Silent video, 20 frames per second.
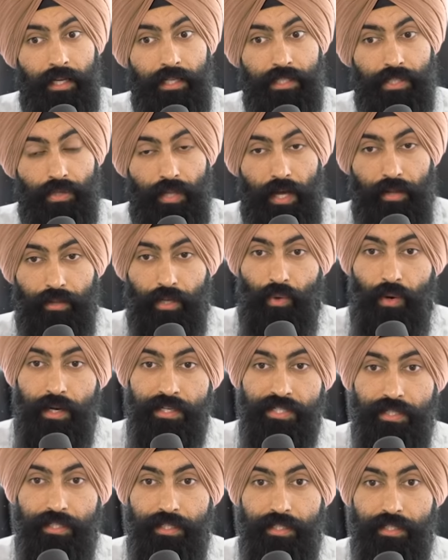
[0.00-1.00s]
So now the
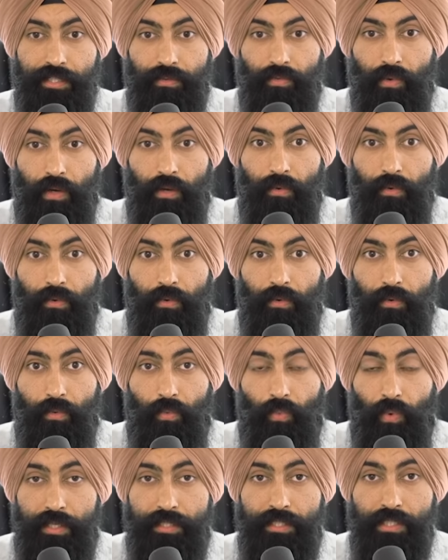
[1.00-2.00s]
question is, well,
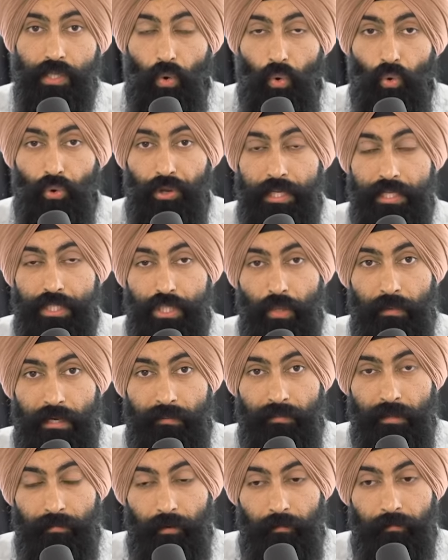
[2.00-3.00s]
what's holding so many
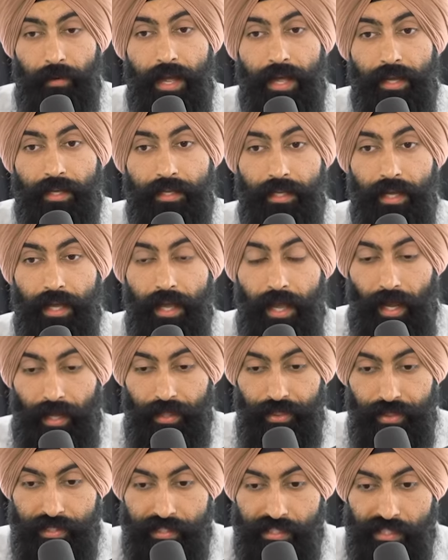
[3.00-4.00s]
people back?
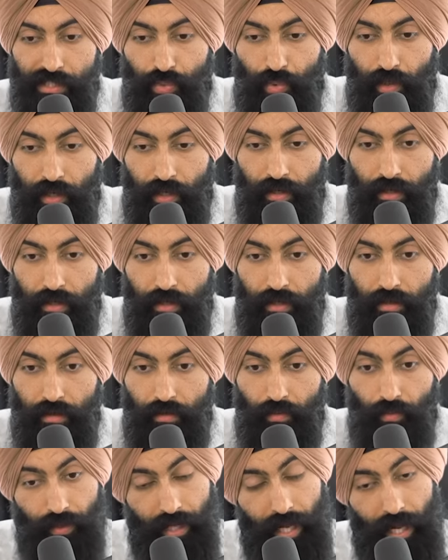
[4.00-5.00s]
And this is where
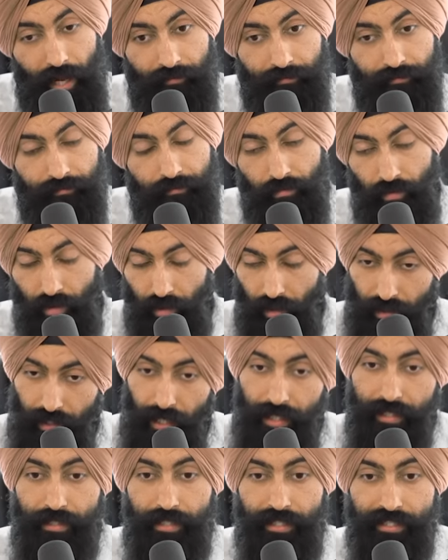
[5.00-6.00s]
we have, well, a
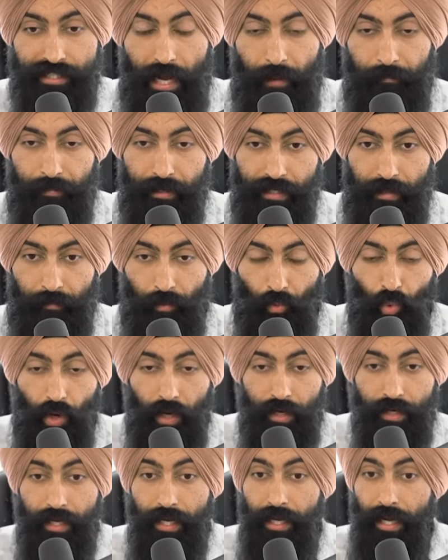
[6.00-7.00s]
lot of things happening. Number
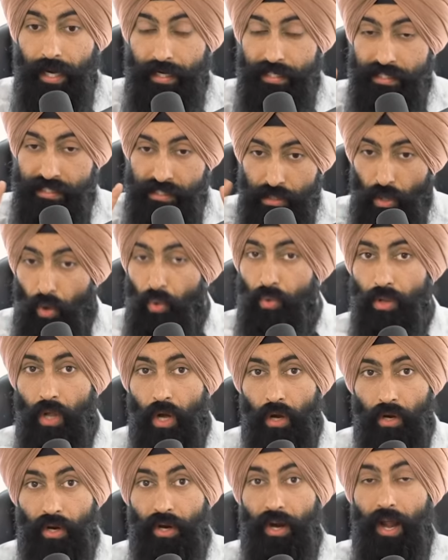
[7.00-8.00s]
one, it is no
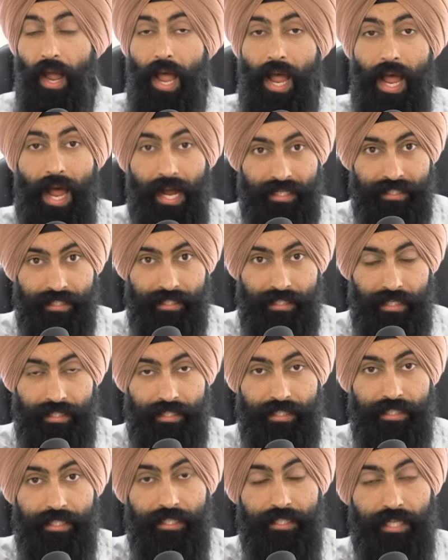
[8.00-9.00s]
longer
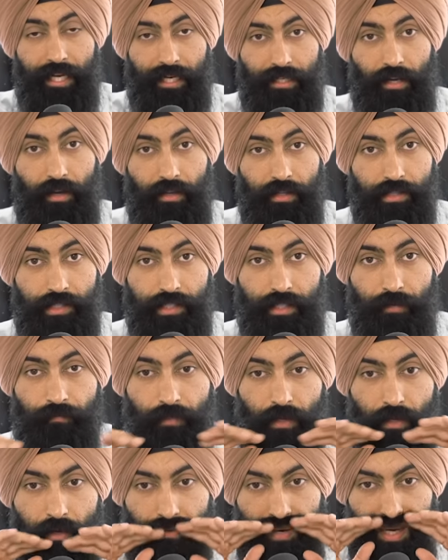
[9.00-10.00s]
access to technology,
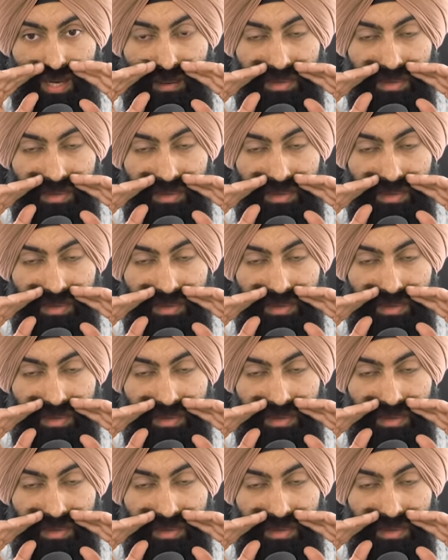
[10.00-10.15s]
right?